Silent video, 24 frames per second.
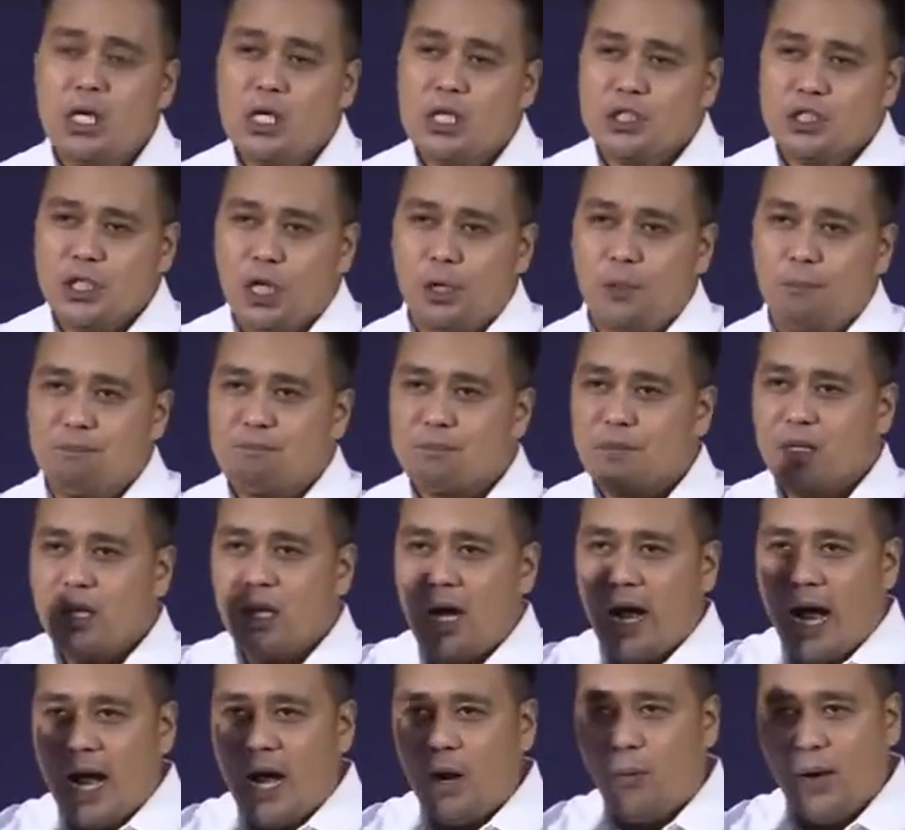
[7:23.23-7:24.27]
So
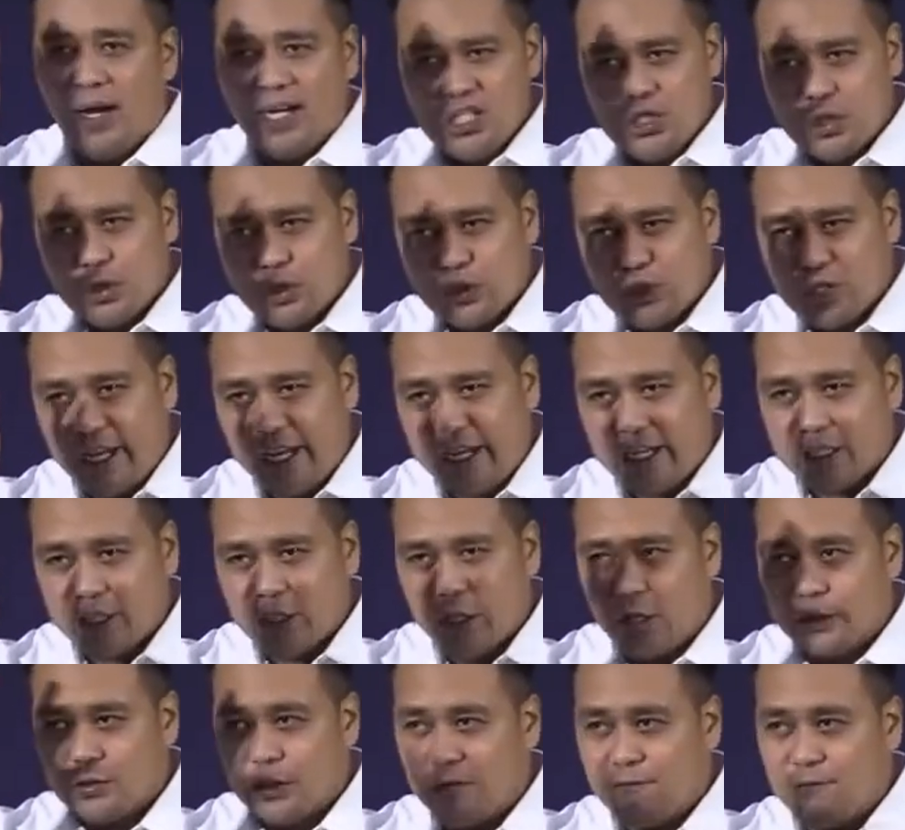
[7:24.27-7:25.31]
I want us to take
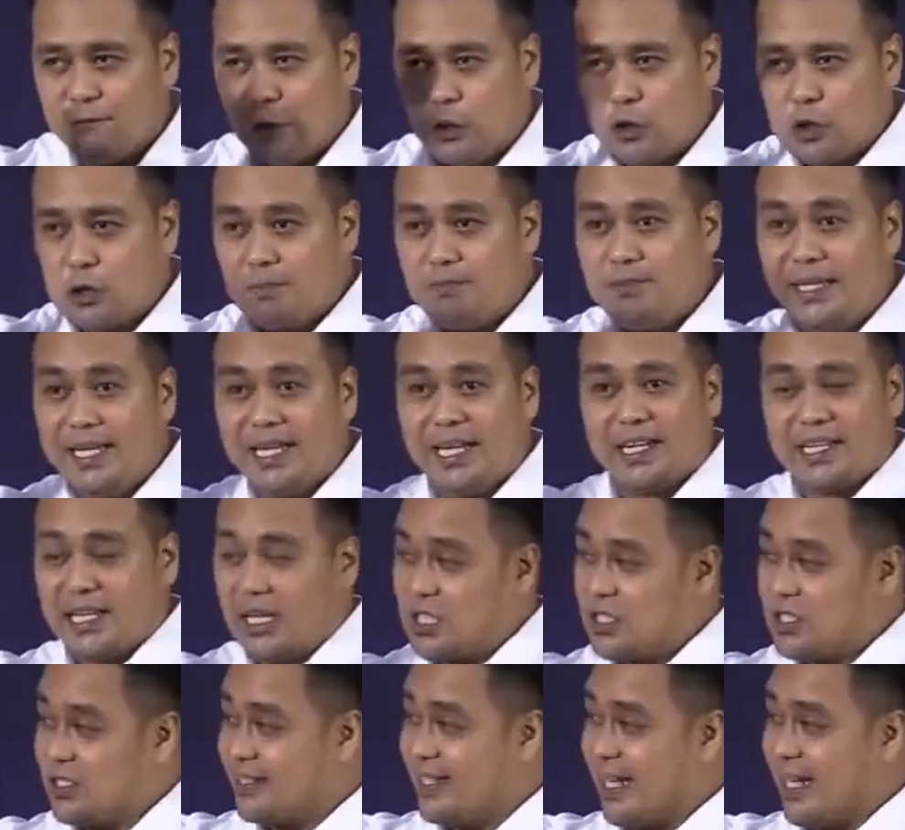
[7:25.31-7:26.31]
note of those miracles